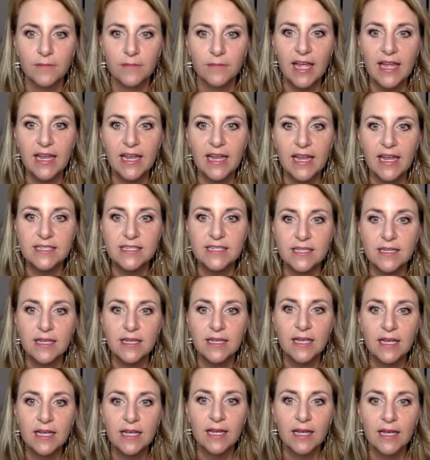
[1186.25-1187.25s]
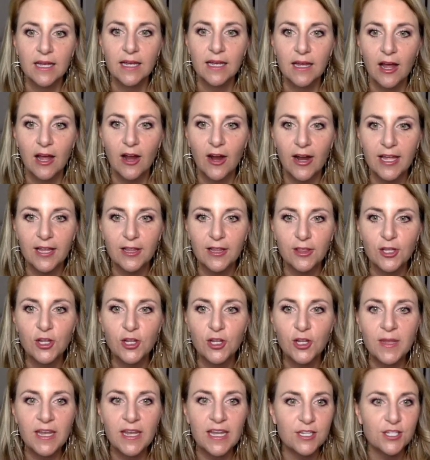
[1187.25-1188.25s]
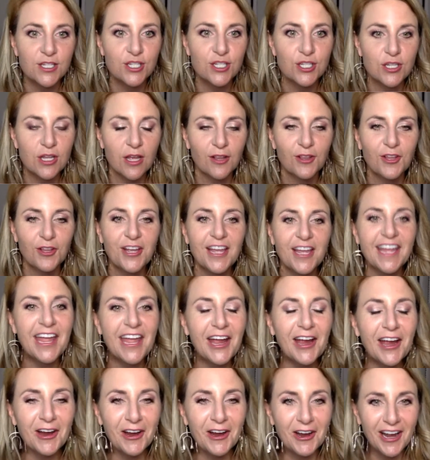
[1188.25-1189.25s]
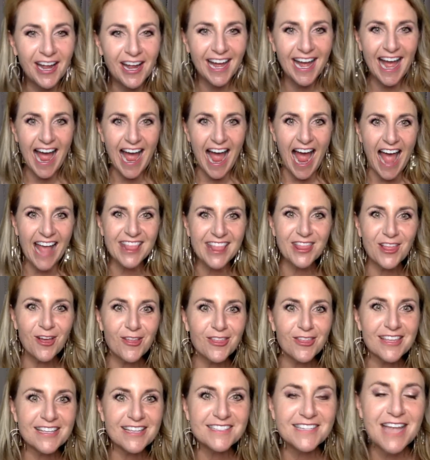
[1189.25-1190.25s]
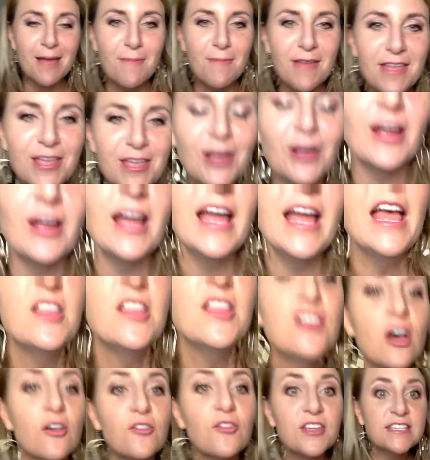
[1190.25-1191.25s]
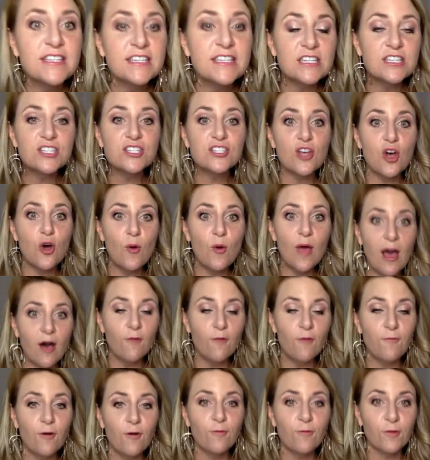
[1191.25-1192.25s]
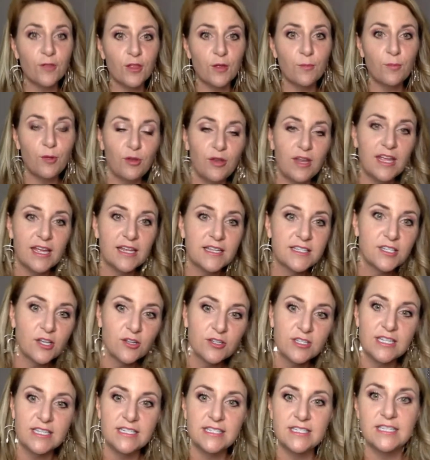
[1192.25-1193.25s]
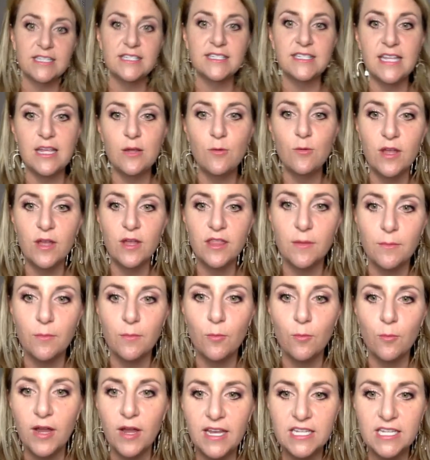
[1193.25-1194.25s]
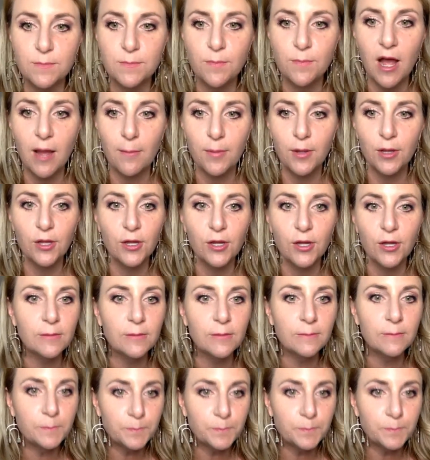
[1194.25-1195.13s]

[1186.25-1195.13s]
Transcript: It is. All right. Luminous. Look at here. I thought this time of year, y'all, this is so helpful for the beauty consultants to see what the what is popular